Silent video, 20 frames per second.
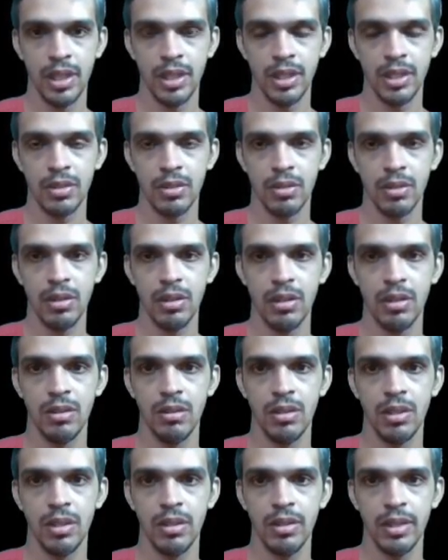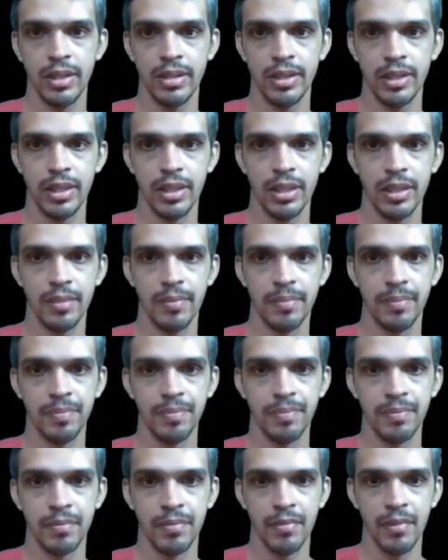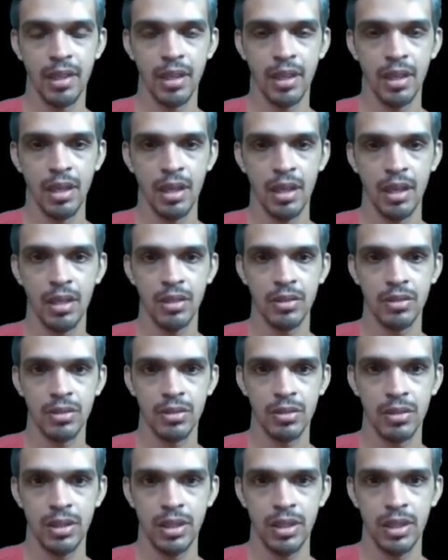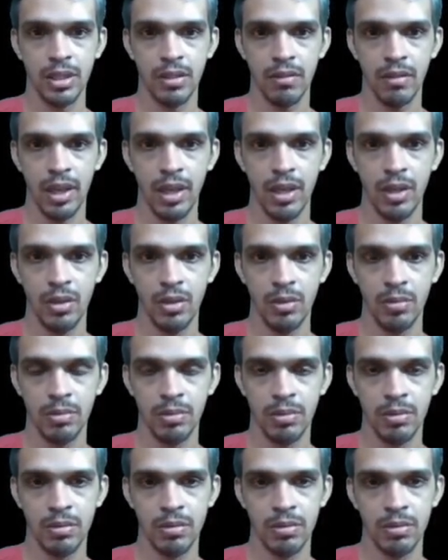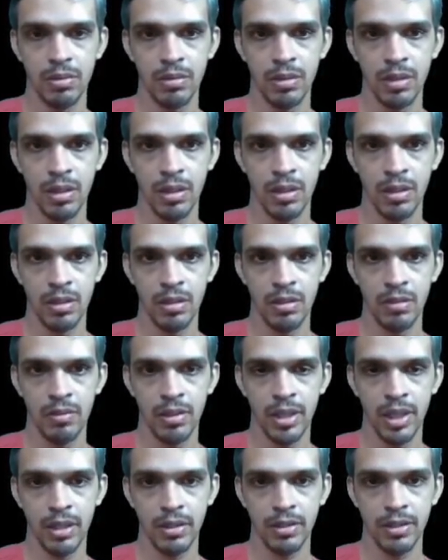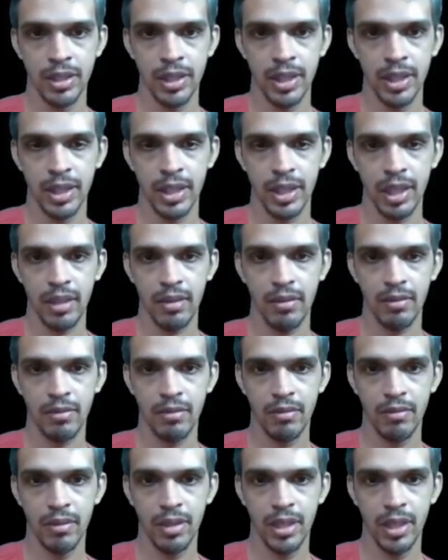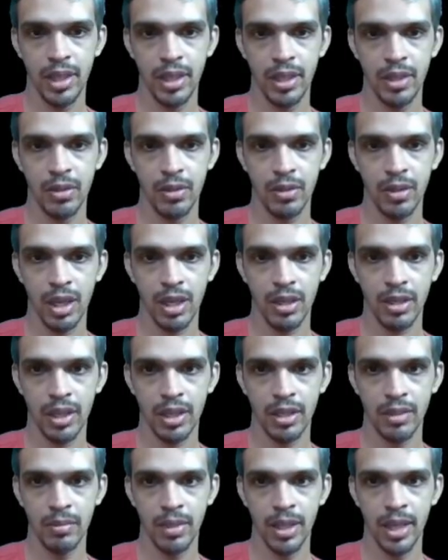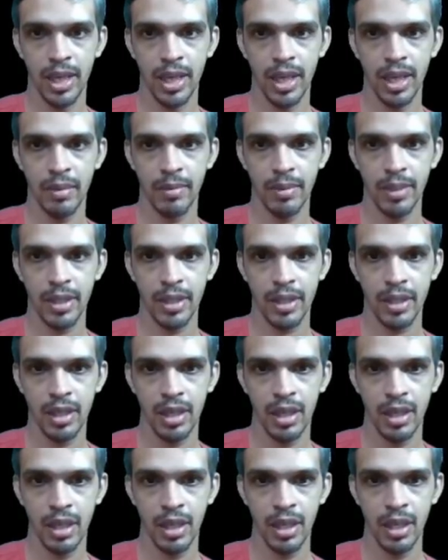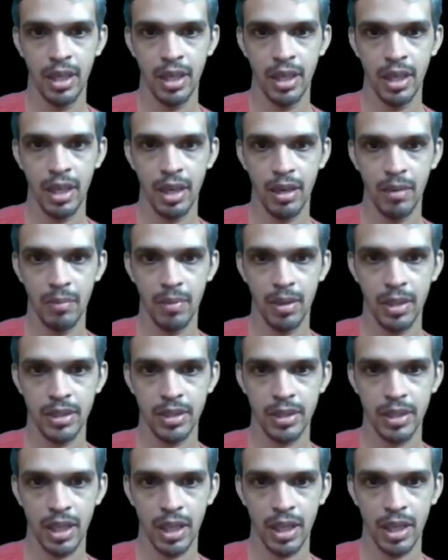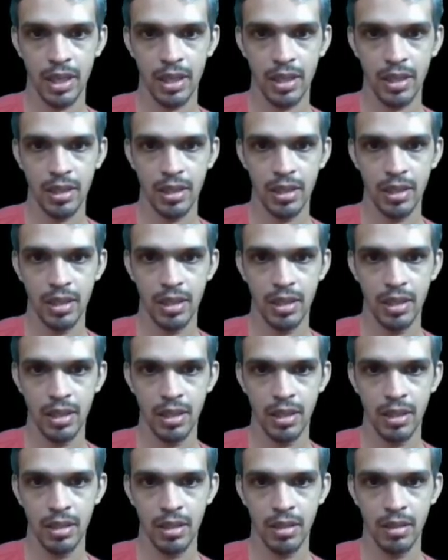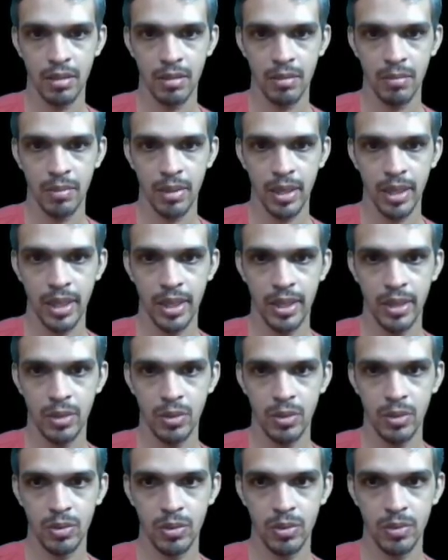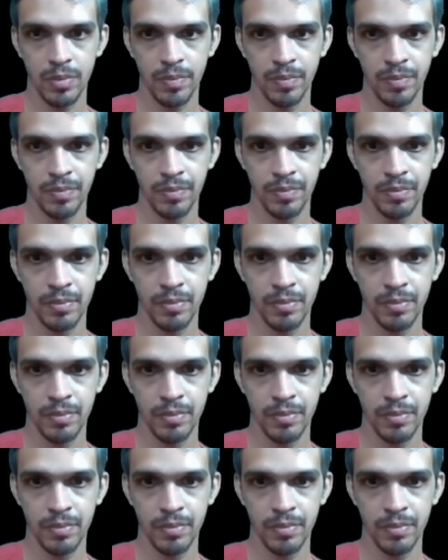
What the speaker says: If it is not, you need to exit. So in the while loop we have seen that we need to calculate the middle element L plus R by 2,